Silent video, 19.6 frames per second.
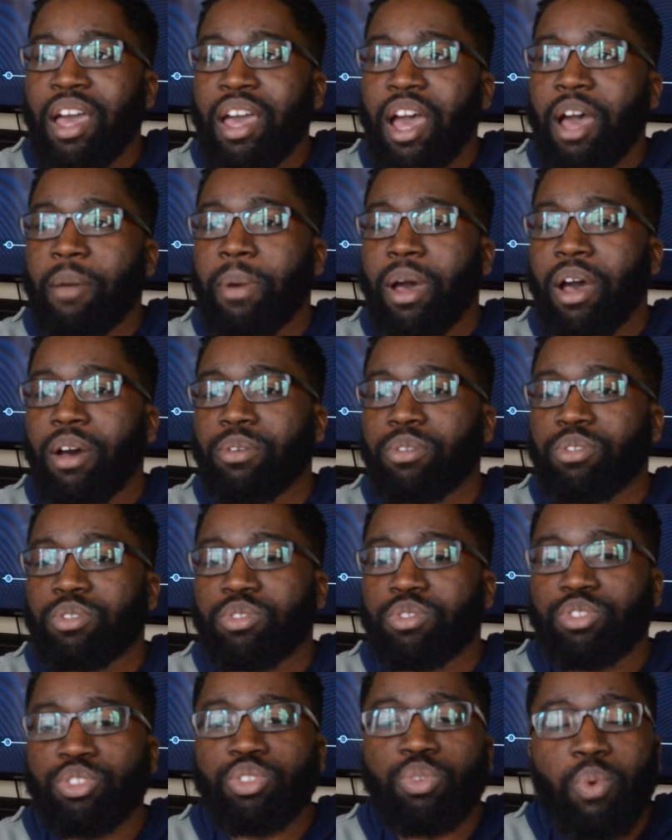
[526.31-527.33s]

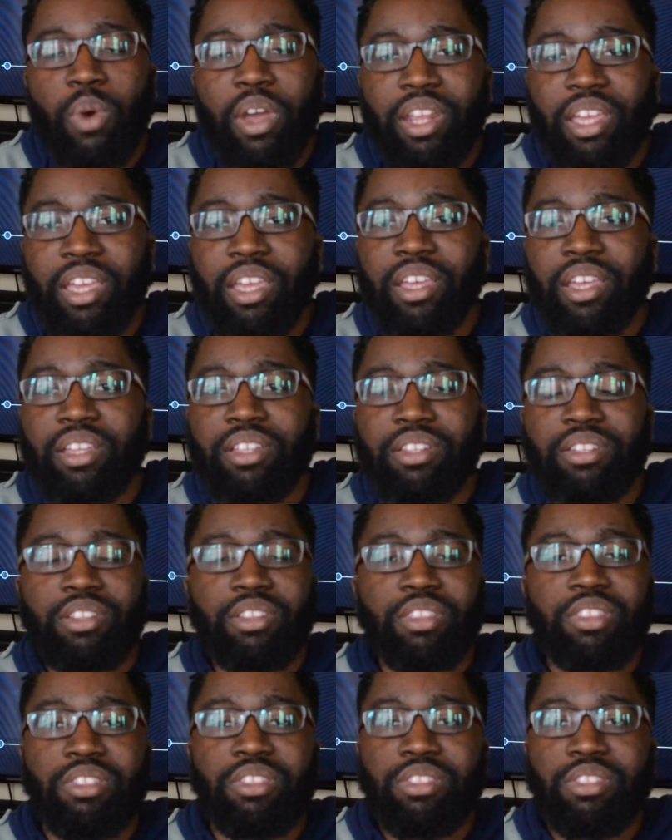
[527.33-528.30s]
about 20 to